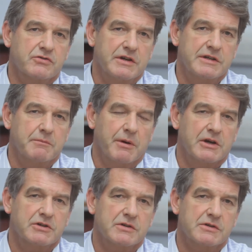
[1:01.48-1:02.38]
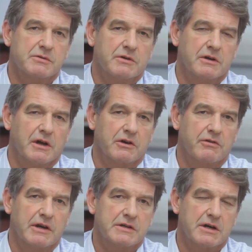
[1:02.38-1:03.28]
treating patients to an
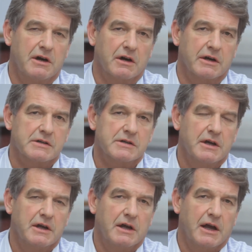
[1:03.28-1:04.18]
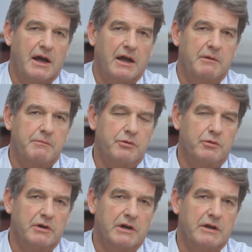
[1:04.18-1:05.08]
agreed target, and
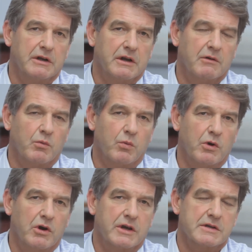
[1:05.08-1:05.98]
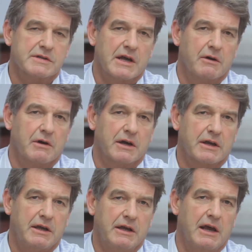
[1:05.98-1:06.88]
importantly, work is now a
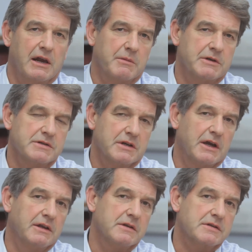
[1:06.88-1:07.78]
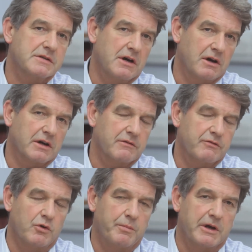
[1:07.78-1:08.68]
key element in this target
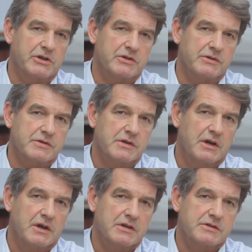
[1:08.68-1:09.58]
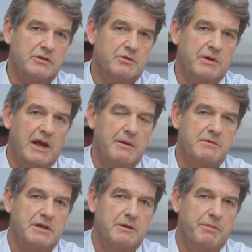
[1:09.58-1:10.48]
for patients, so that we aim
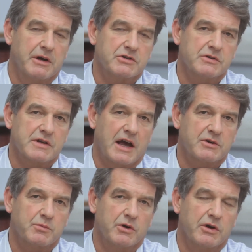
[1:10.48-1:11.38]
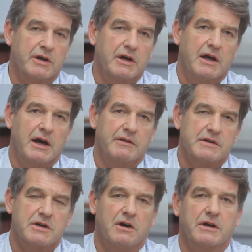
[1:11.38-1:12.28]
to keep patients at work and their
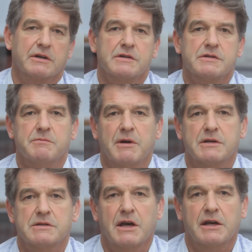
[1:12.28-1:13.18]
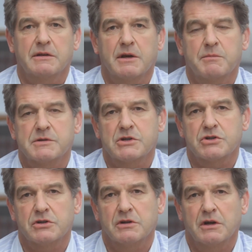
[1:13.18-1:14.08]
target is to maintain their
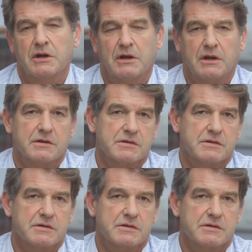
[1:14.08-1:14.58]
position in